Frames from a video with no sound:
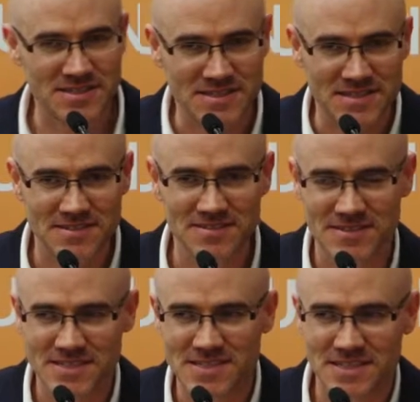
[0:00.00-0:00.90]
these
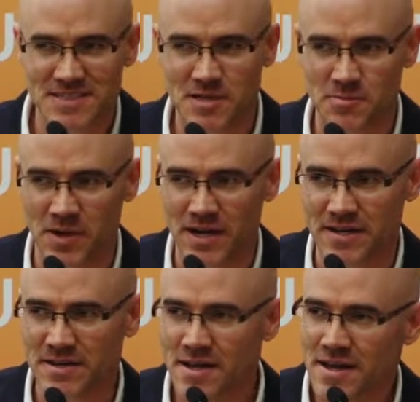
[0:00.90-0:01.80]
things
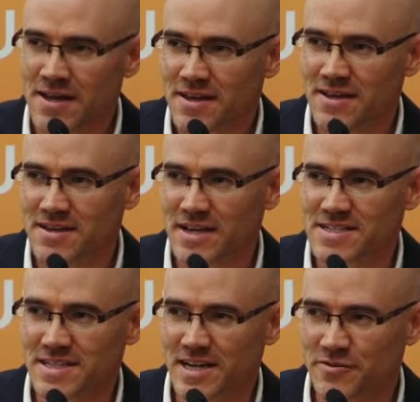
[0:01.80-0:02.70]
combined. In
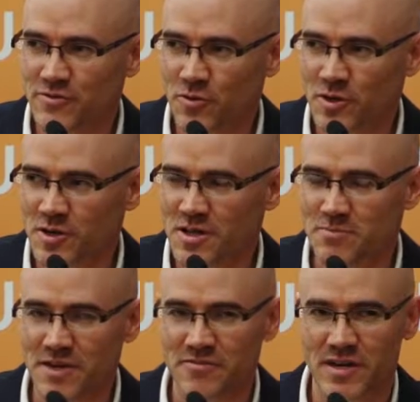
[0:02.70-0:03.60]
1984, in
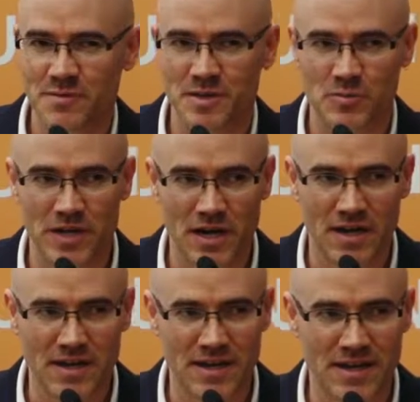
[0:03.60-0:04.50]
my family, we
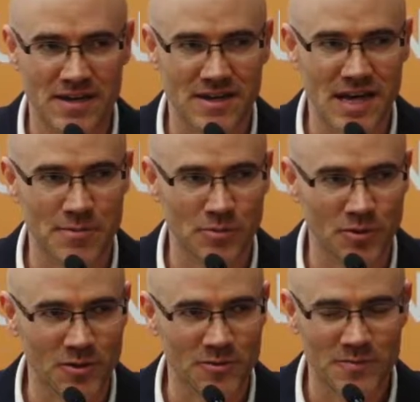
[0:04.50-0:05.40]
got a
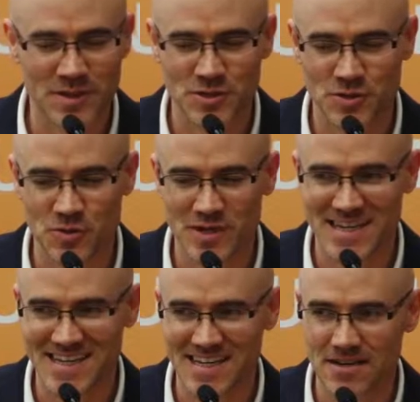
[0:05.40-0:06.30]
Apple
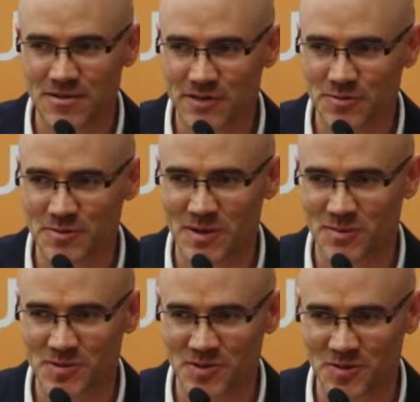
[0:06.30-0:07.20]
IIe, if anyone
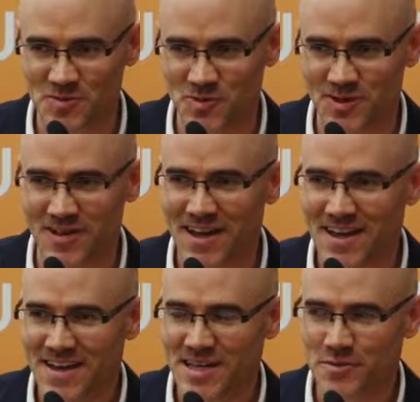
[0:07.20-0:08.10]
remembers what those were.
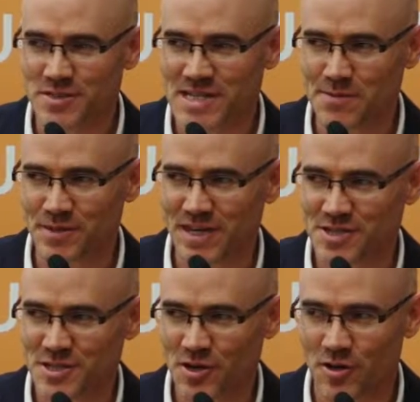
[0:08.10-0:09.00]
And there was an
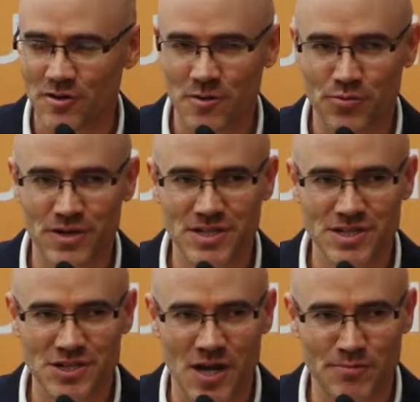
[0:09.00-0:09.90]
application called
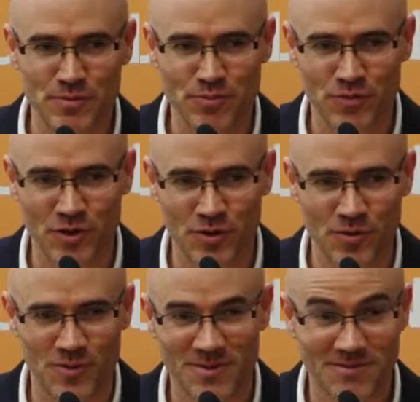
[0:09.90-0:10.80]
Print Shop
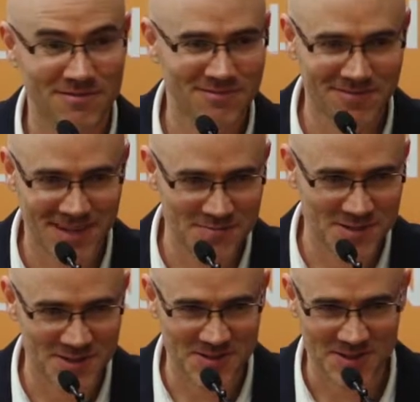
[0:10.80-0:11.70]
Pro. Hey,
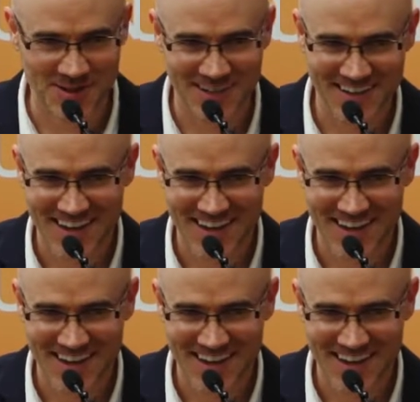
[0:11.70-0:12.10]
Mr. Strunk.